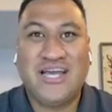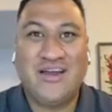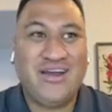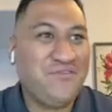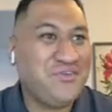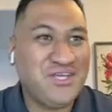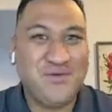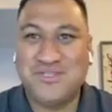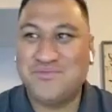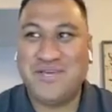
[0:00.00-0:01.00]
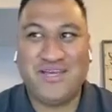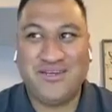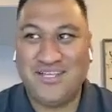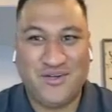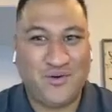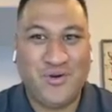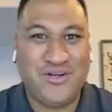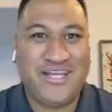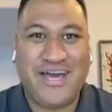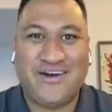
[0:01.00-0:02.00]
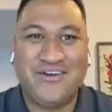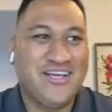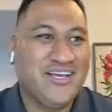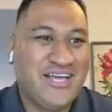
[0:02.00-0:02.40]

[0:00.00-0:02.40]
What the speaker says: Everything was being, worked out.